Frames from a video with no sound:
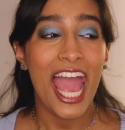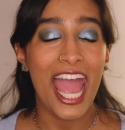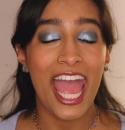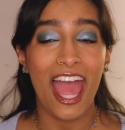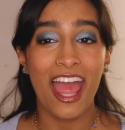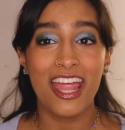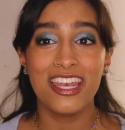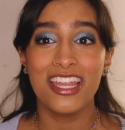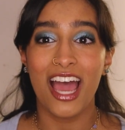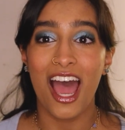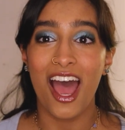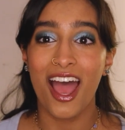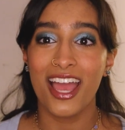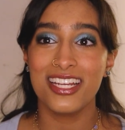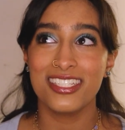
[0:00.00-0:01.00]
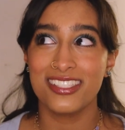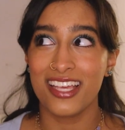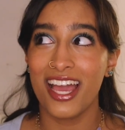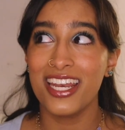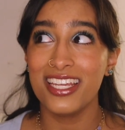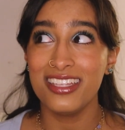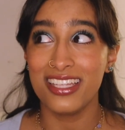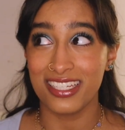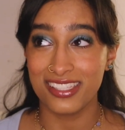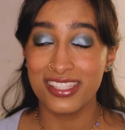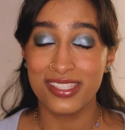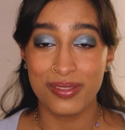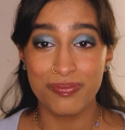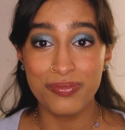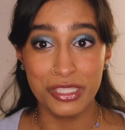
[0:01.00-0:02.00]
And I decided
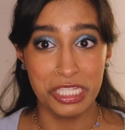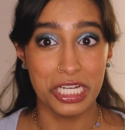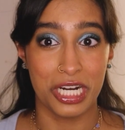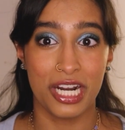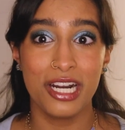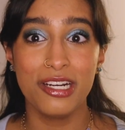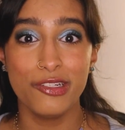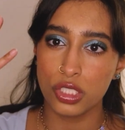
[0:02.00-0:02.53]
this year